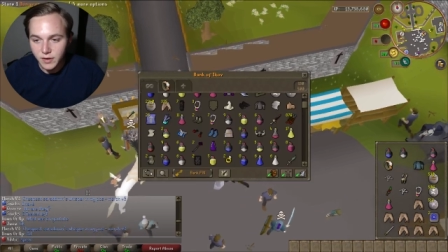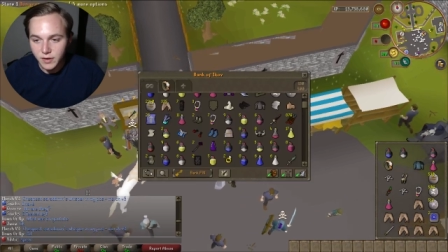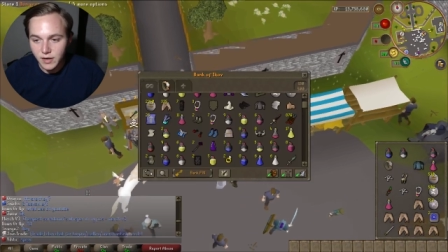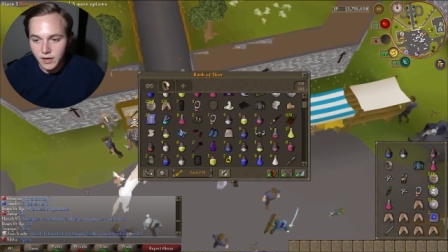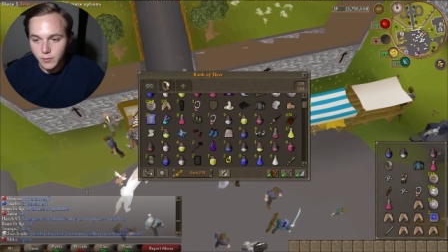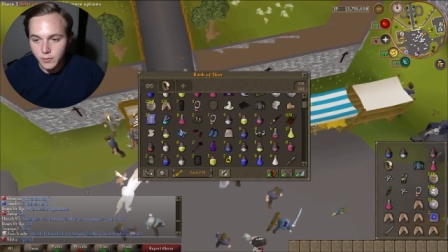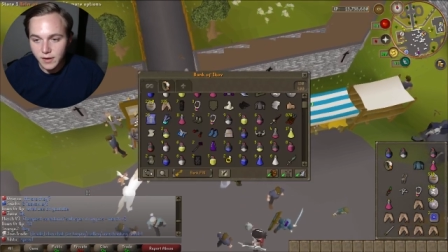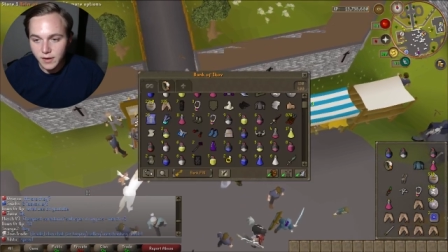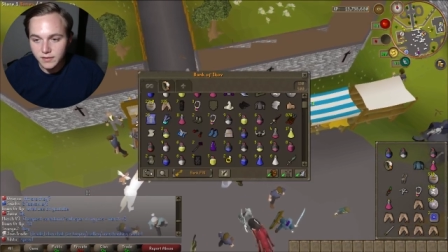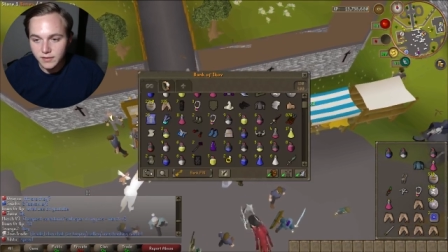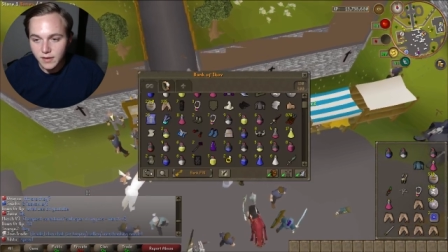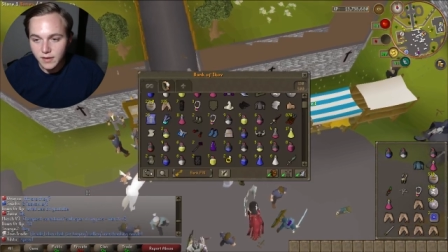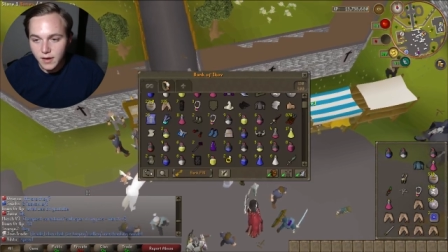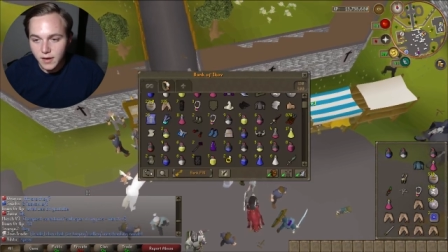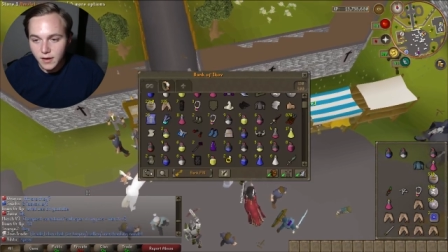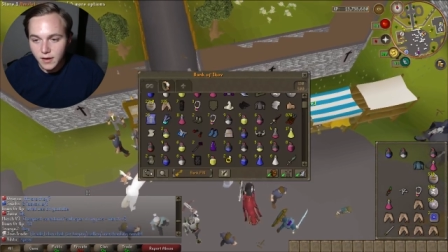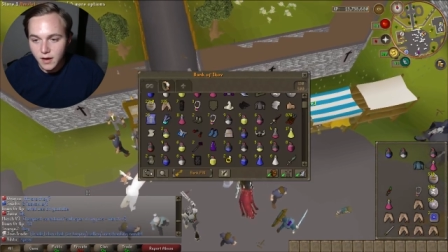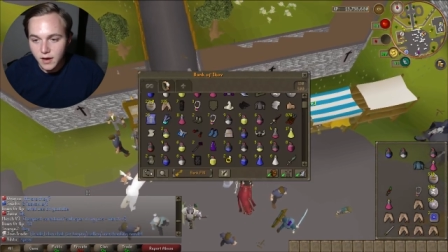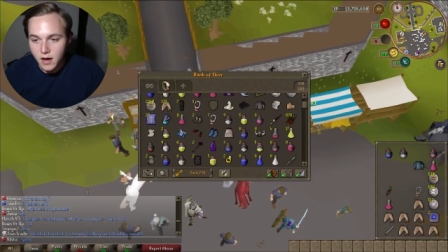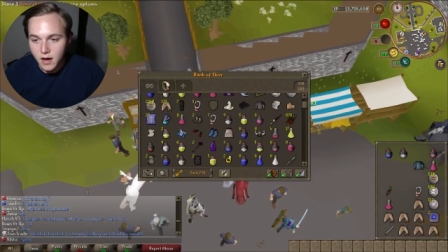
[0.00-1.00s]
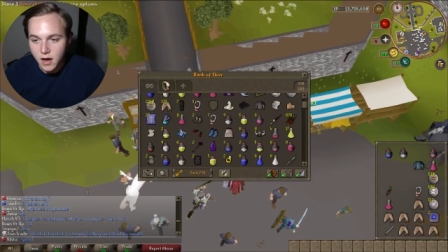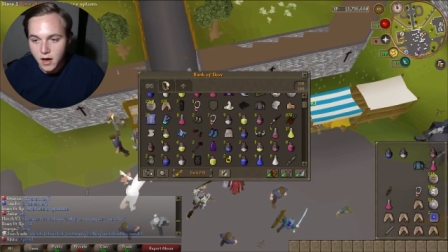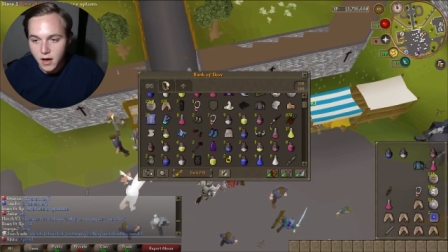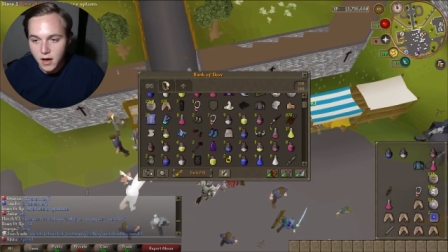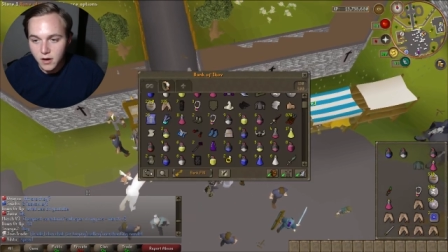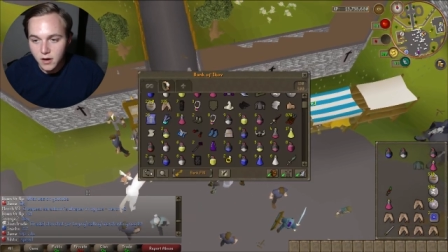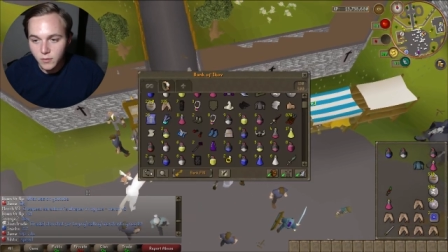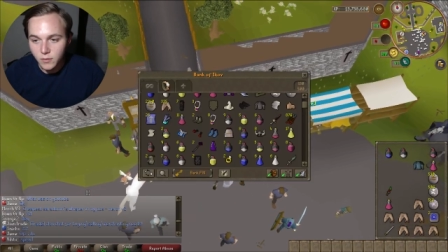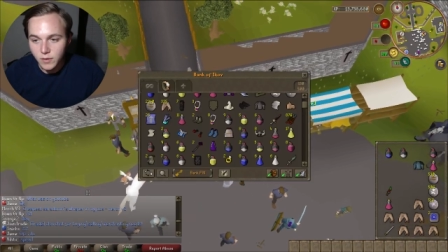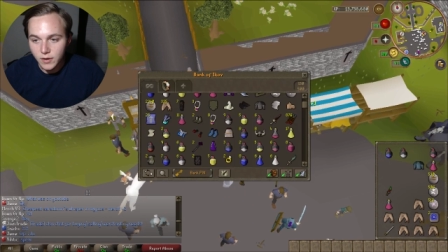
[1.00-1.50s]
But anyways,
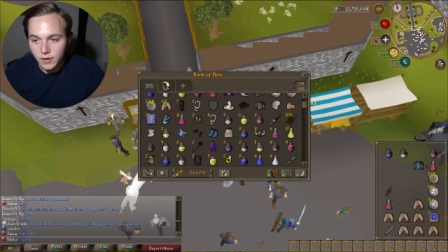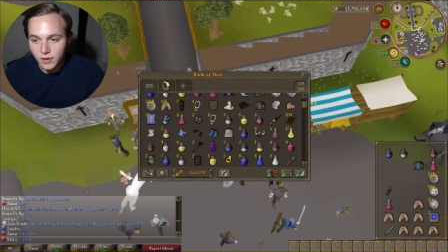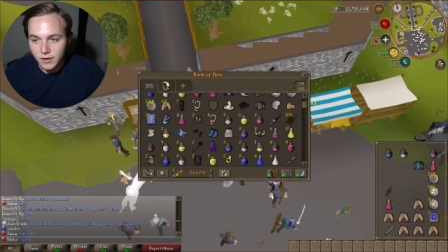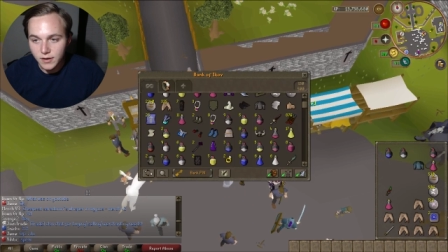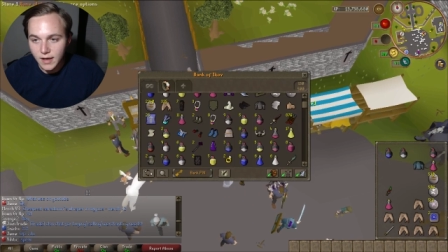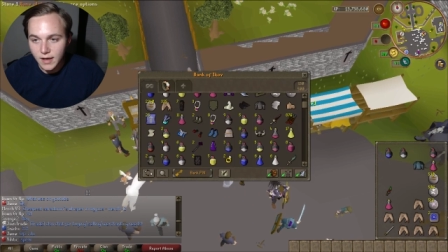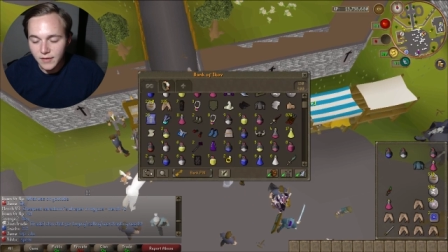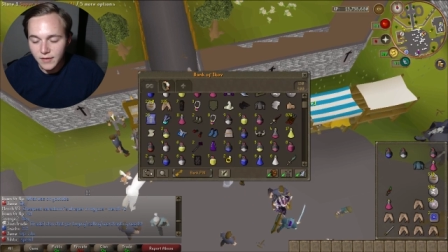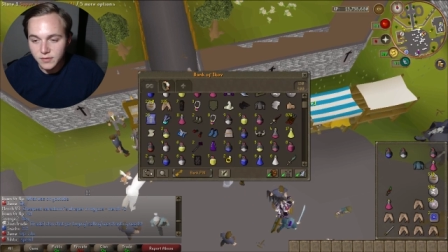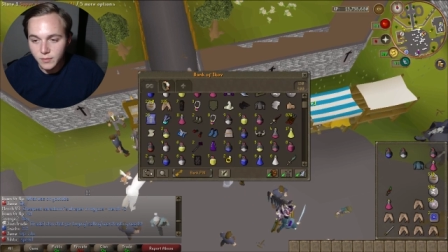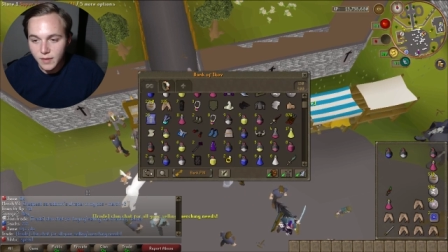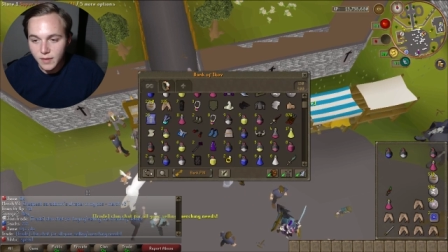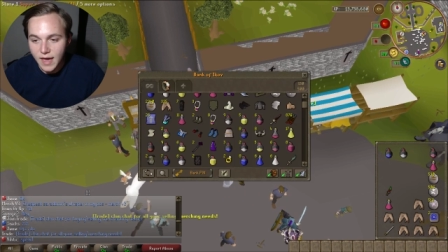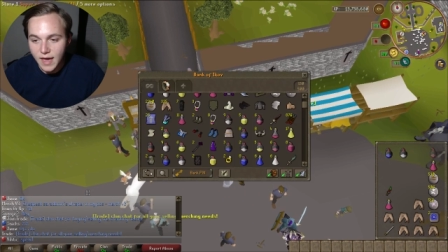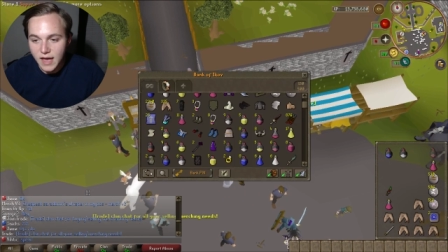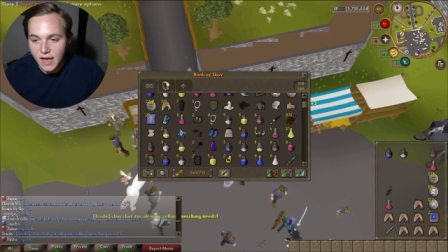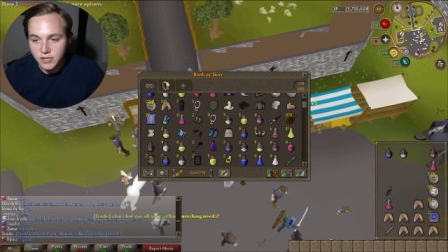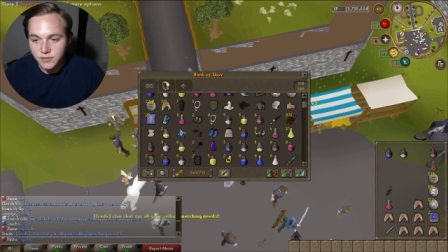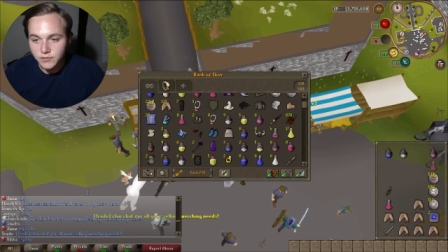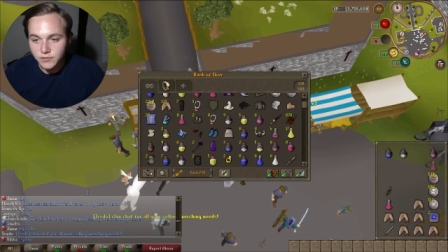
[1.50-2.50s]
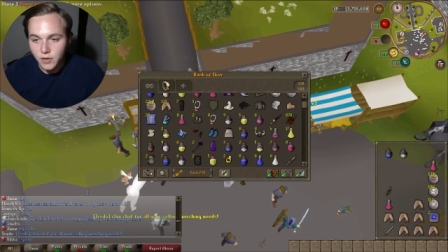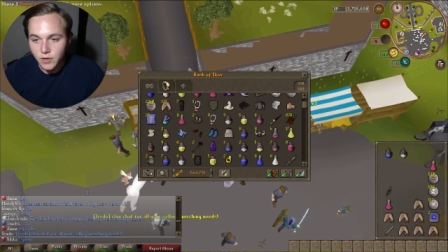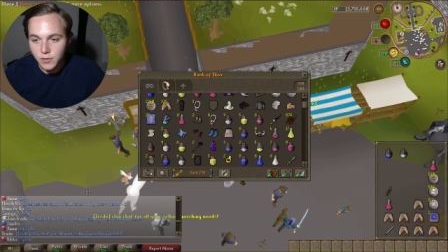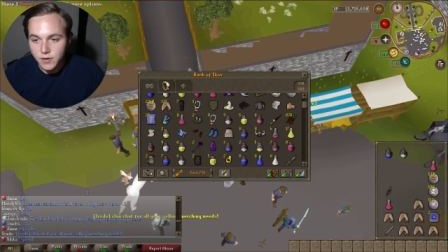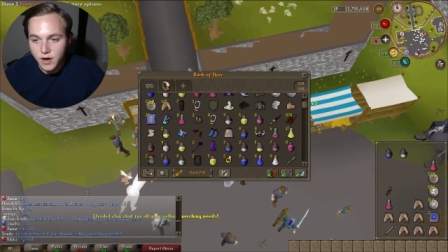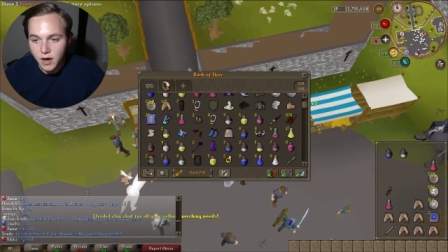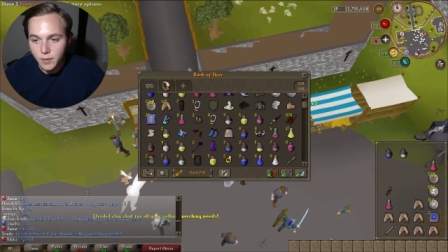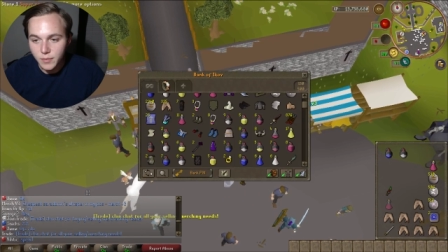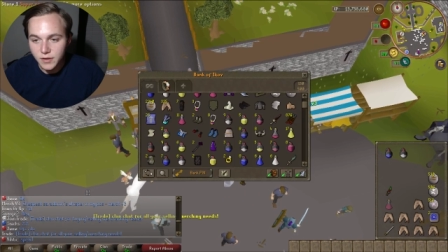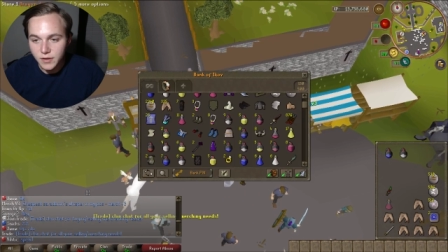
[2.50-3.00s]
uh, we're gonna have some cash flow
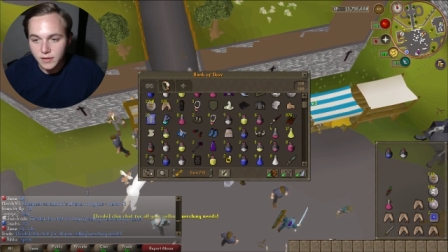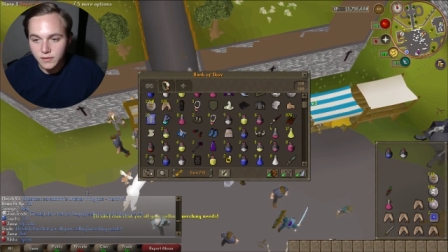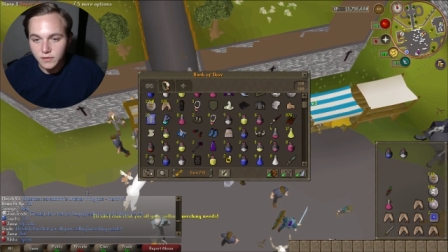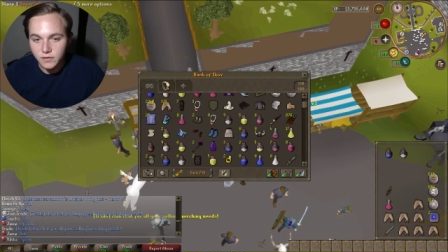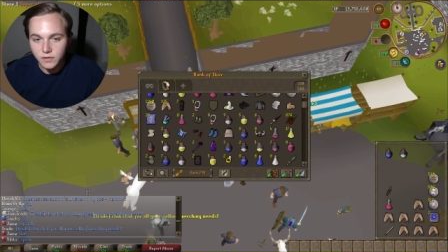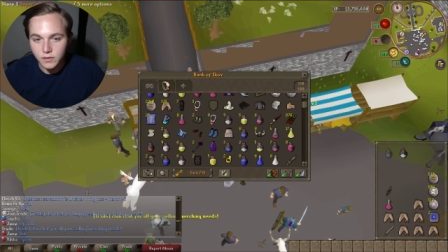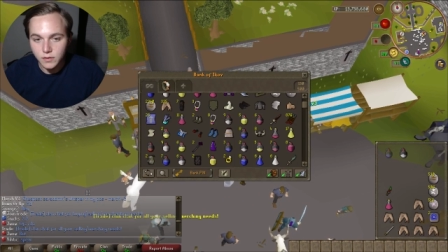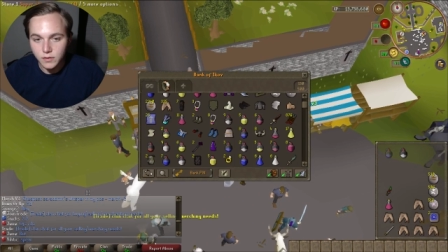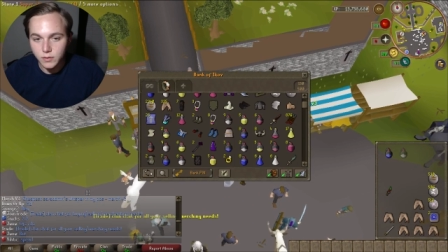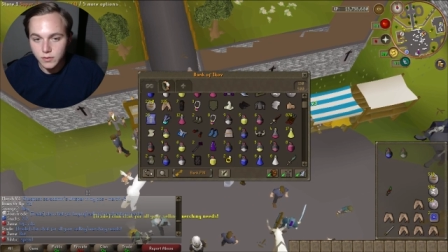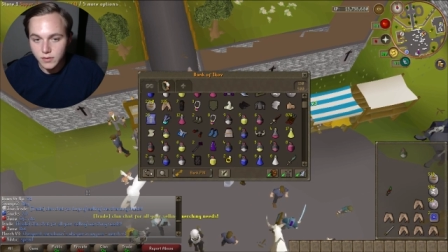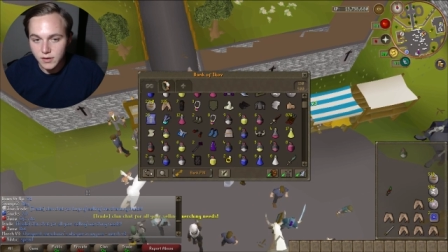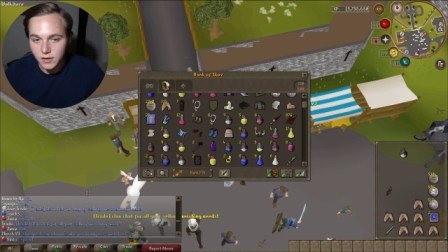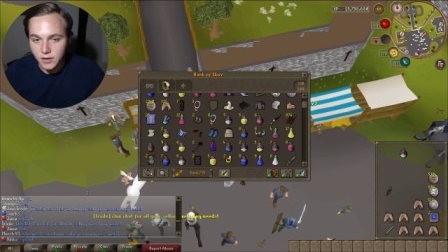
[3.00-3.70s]
coming in soon,